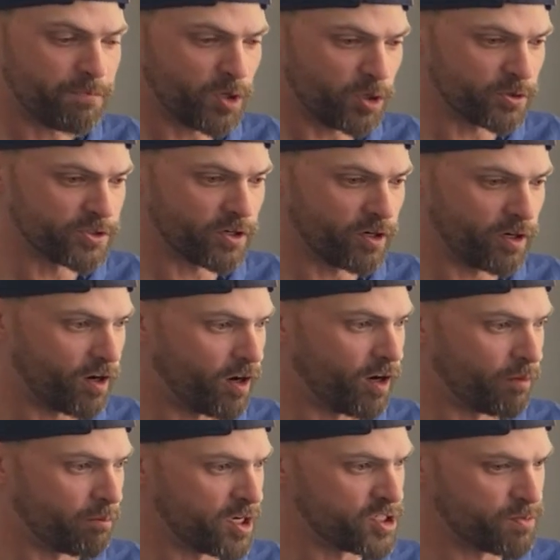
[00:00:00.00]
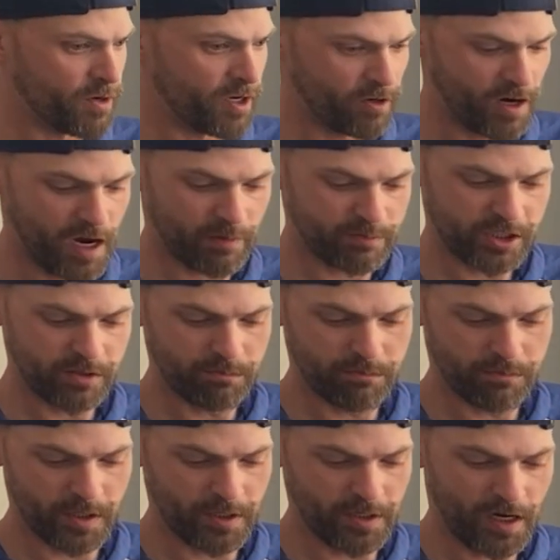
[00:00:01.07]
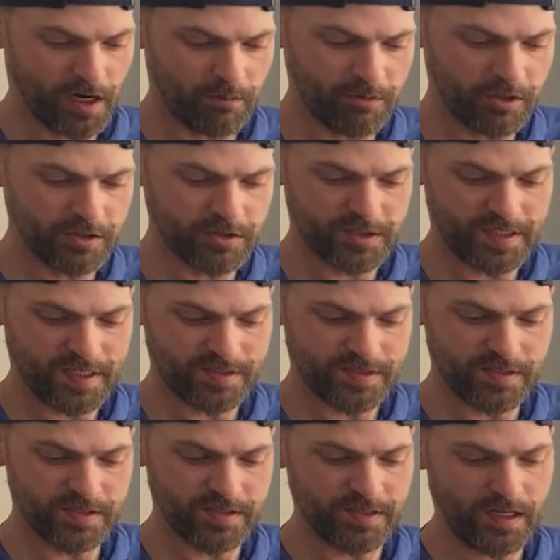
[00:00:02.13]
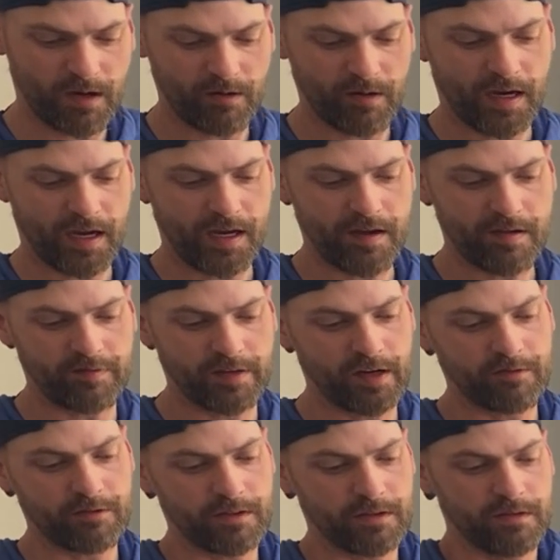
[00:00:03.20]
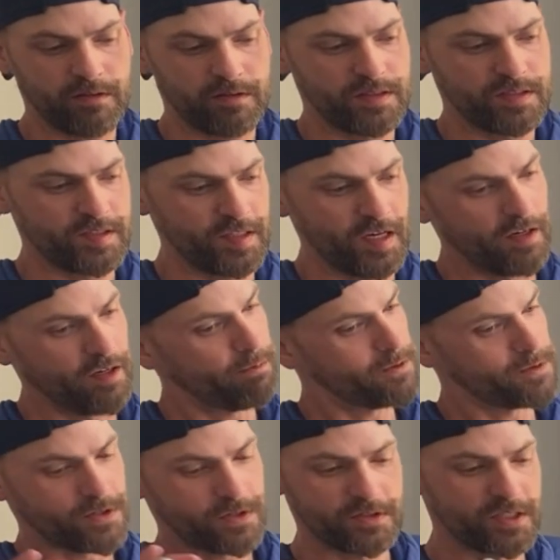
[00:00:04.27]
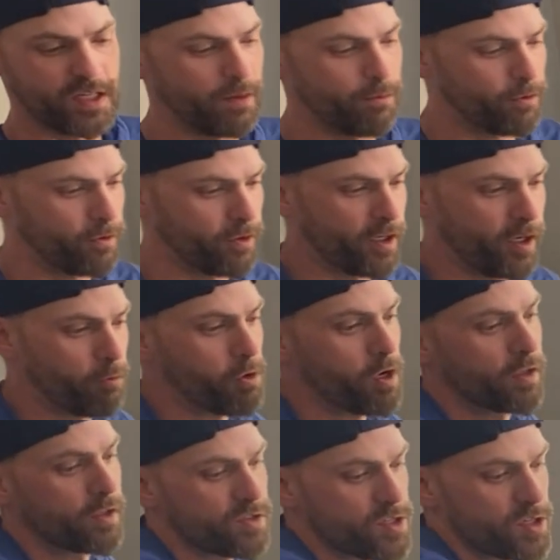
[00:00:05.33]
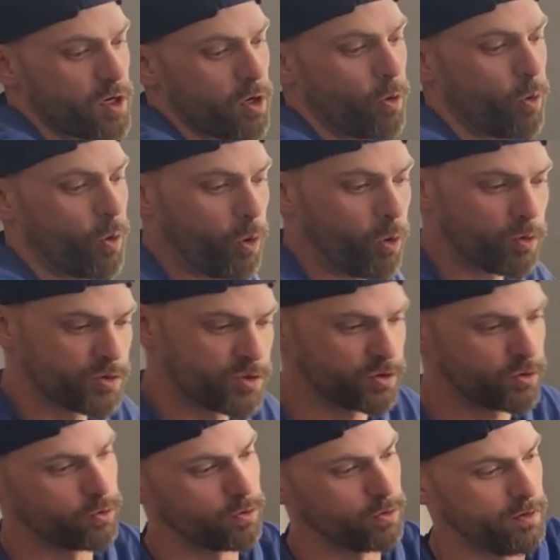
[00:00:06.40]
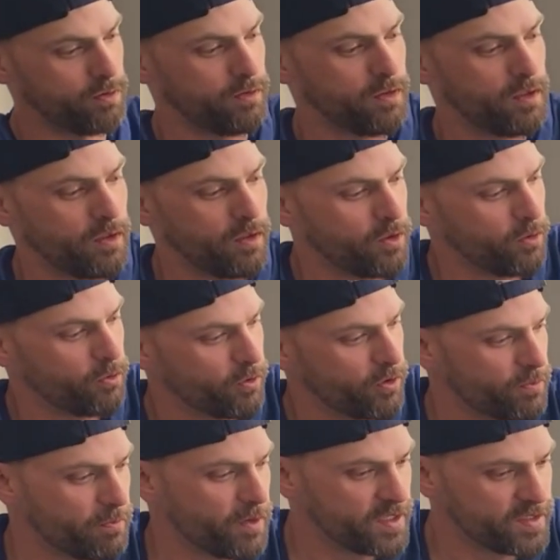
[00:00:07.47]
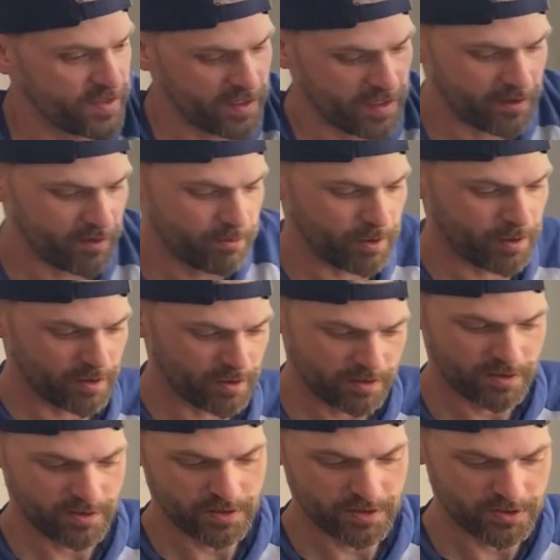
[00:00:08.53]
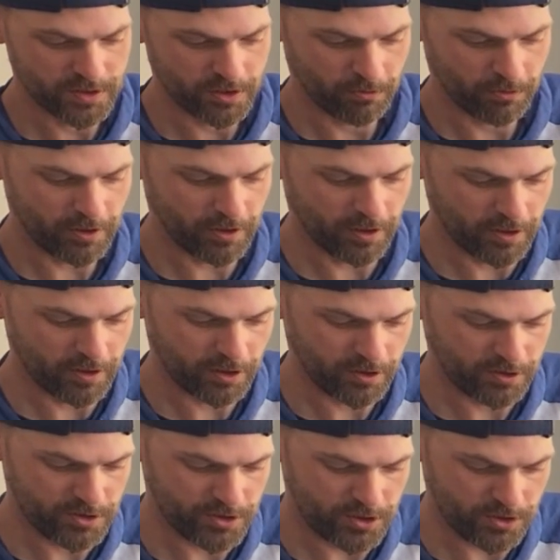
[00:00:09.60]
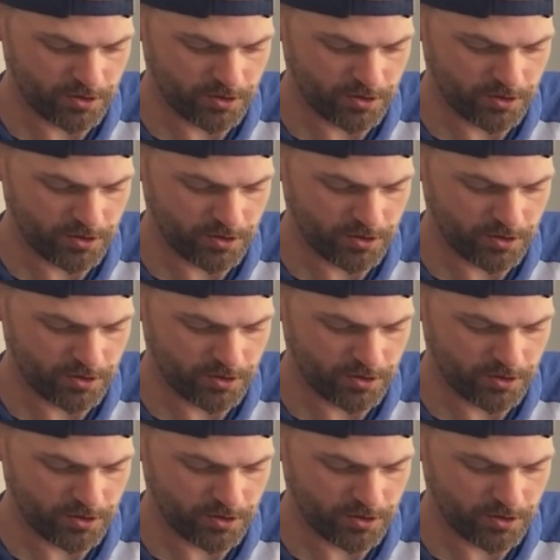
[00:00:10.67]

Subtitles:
those are a much better option. But I'm going to test this out. I have never set up a turntable, and I wanted to go old school with my setup here. So we're going to